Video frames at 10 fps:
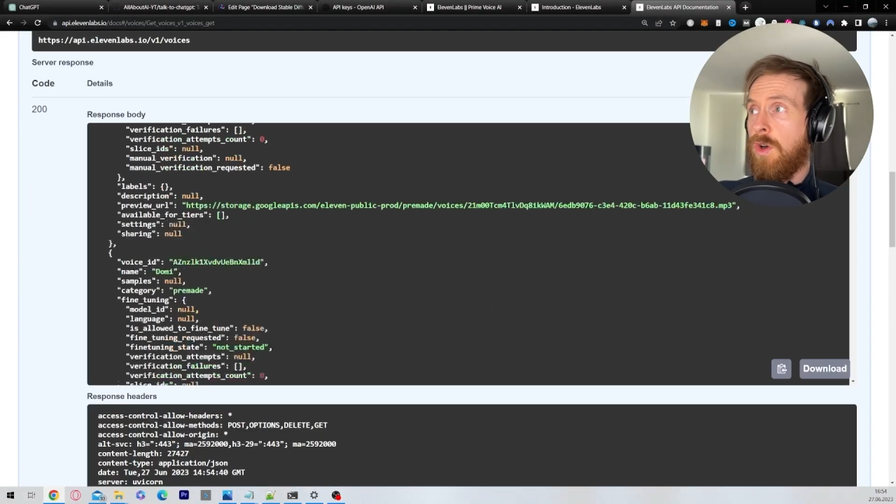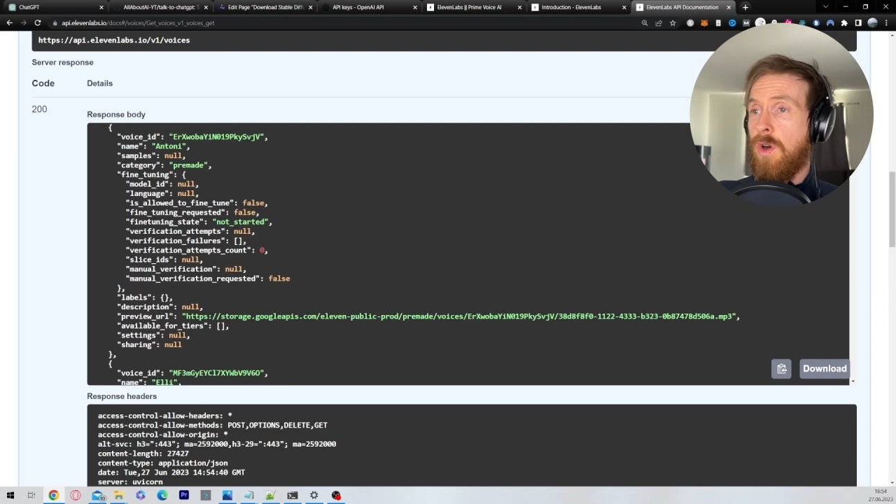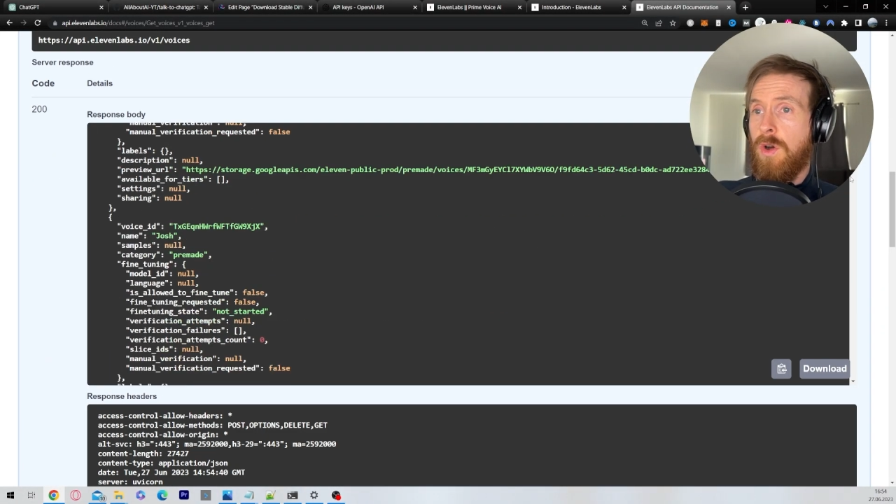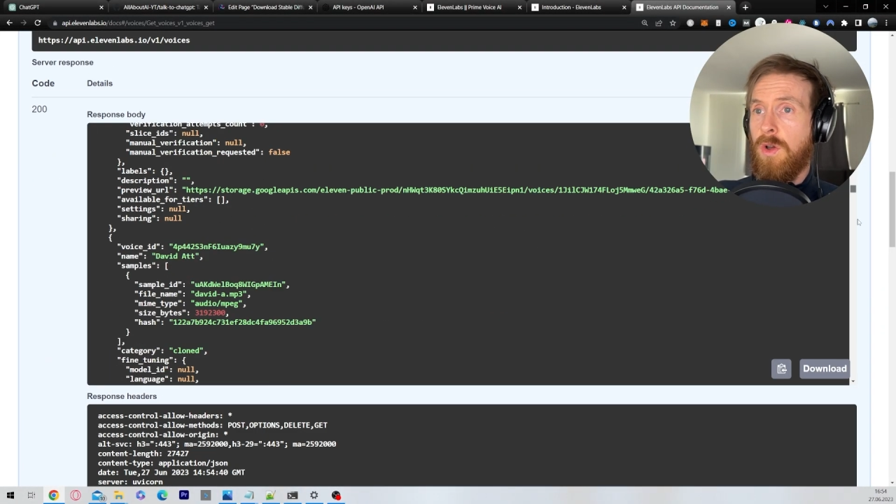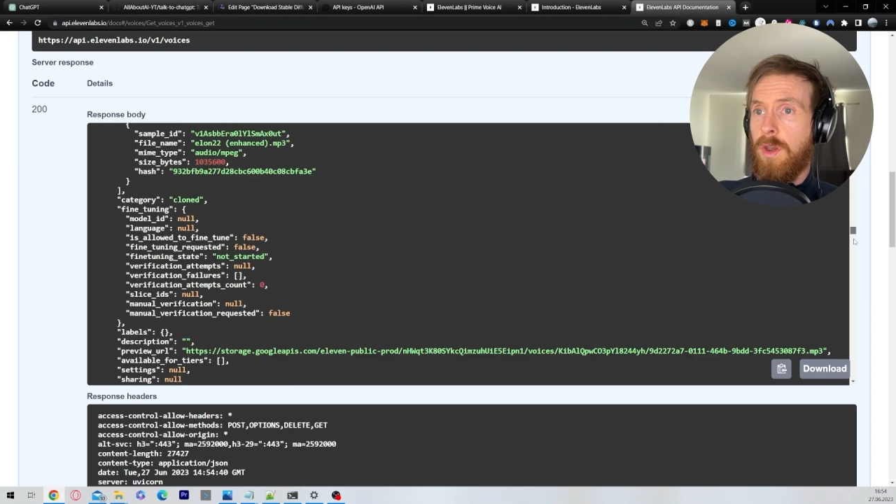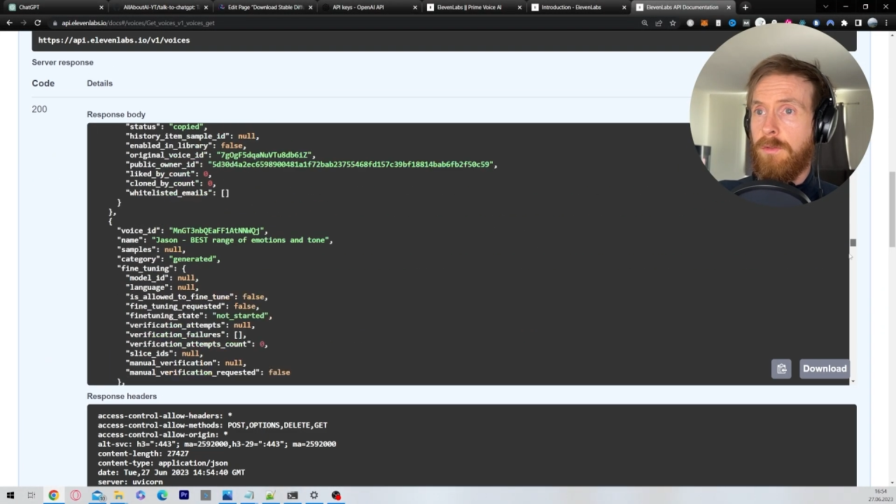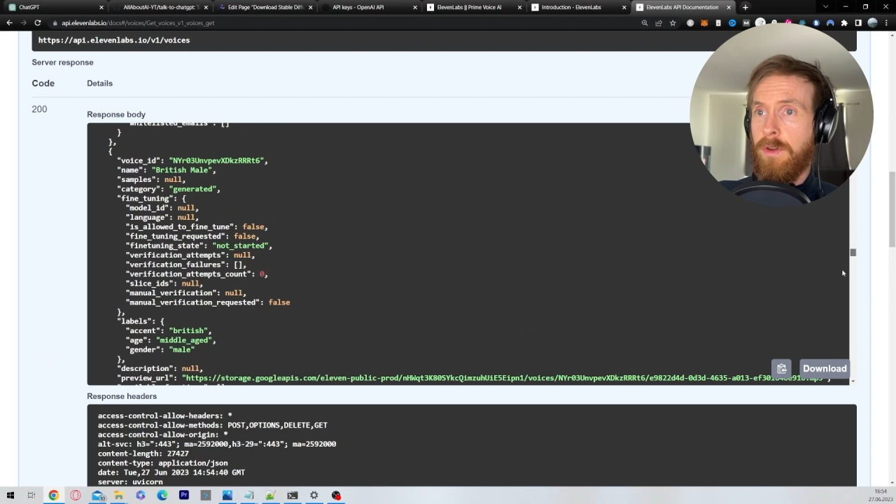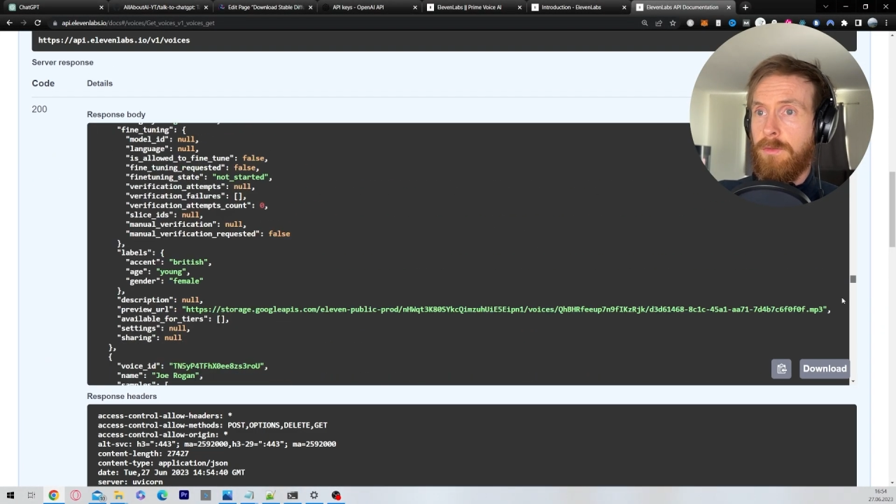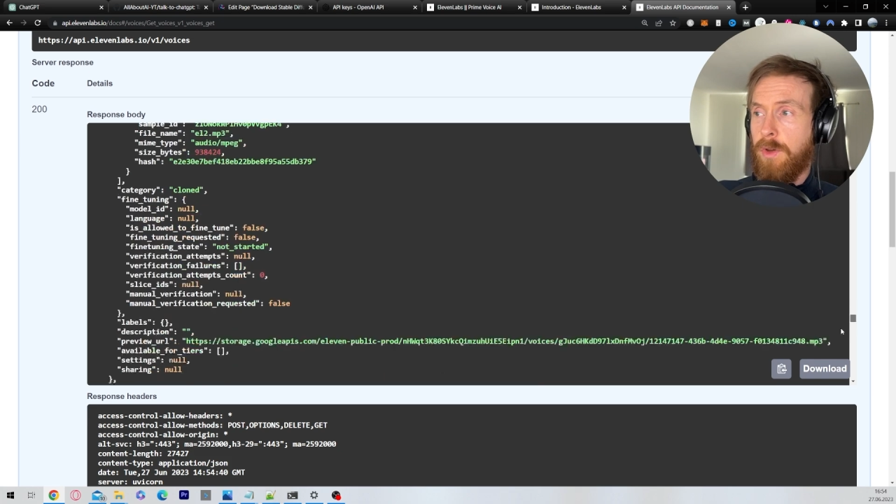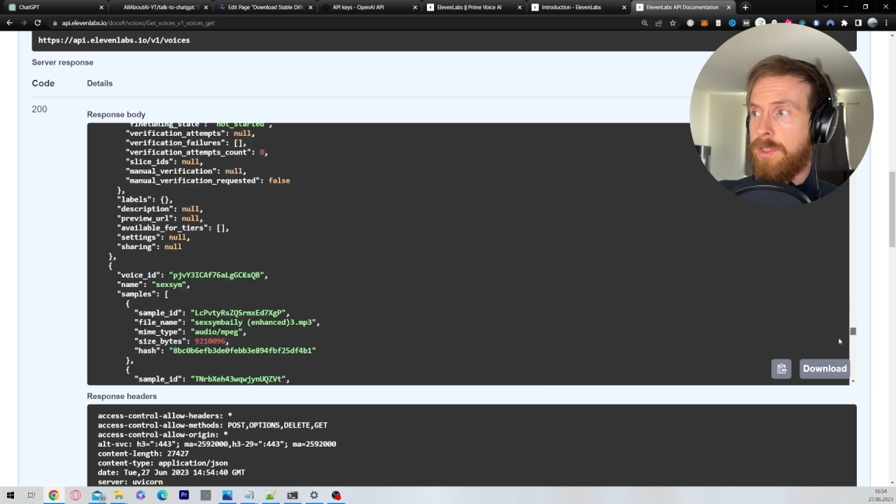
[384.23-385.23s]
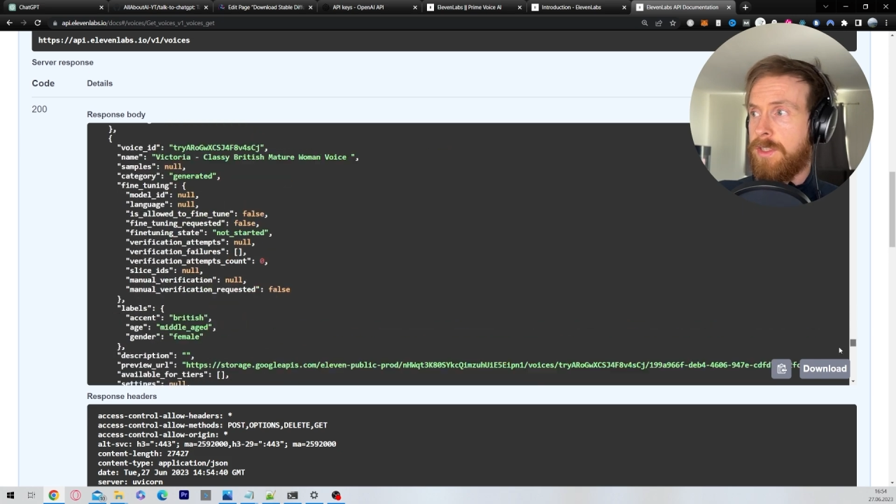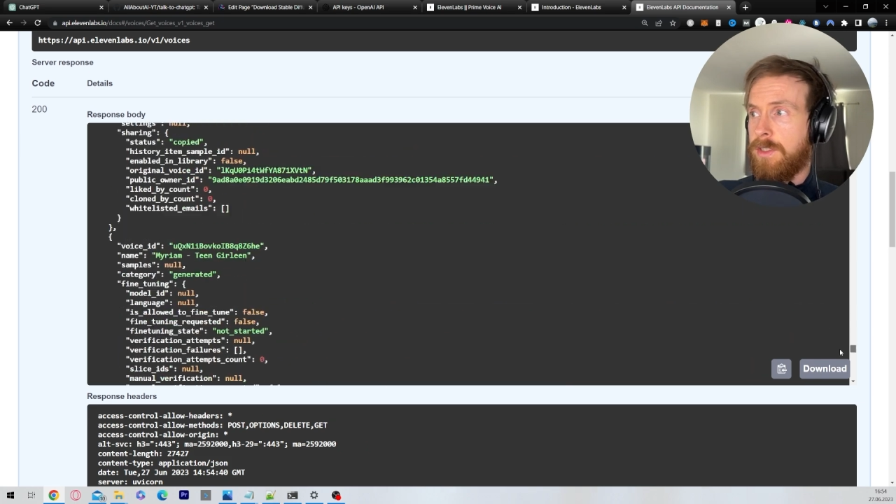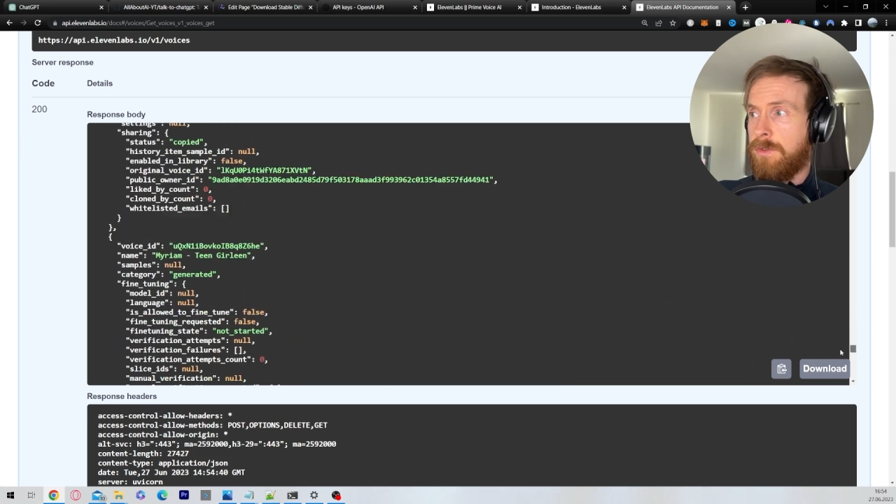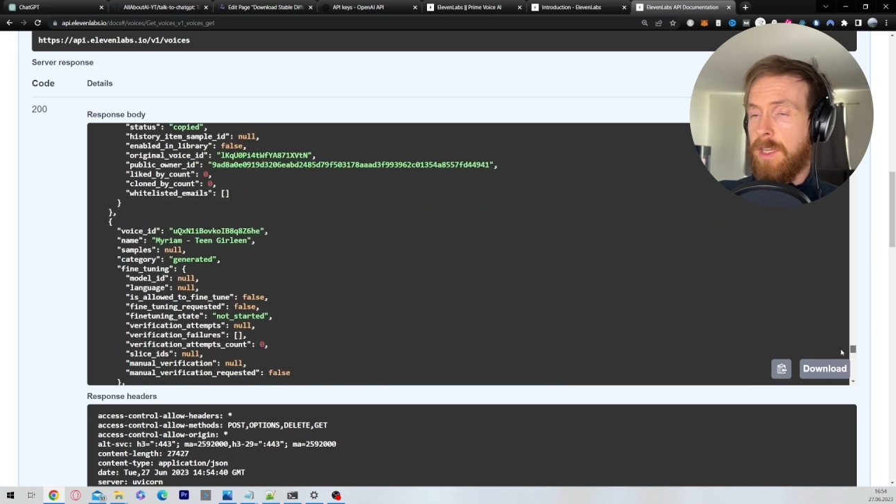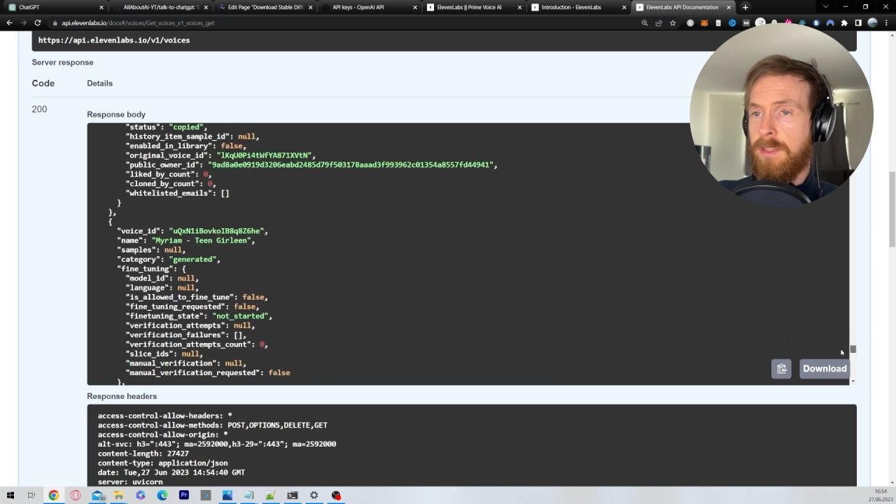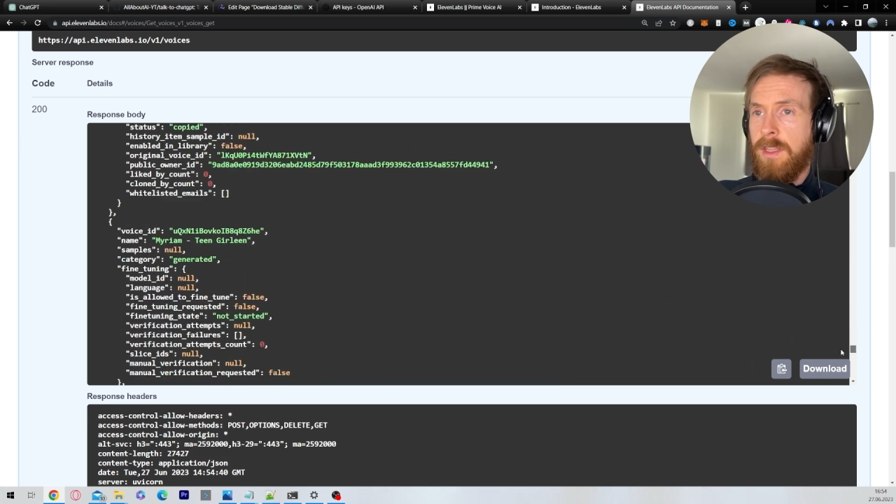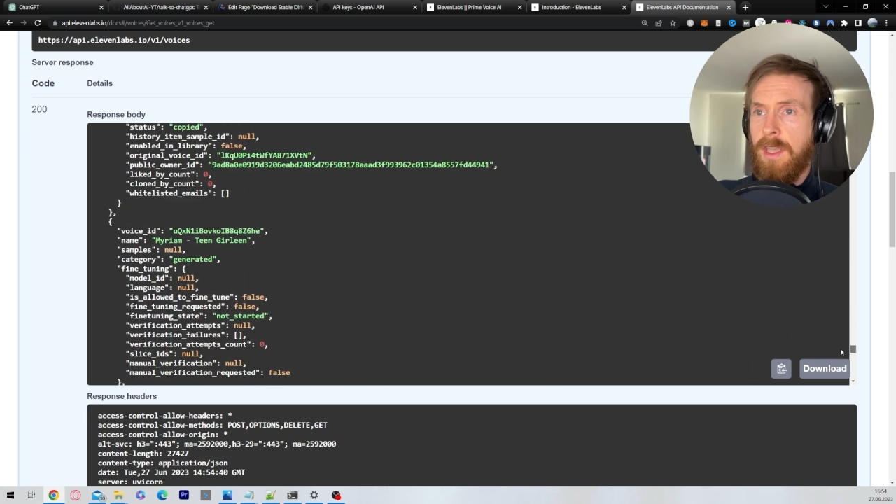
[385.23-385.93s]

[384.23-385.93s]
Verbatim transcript: all of your voices, right?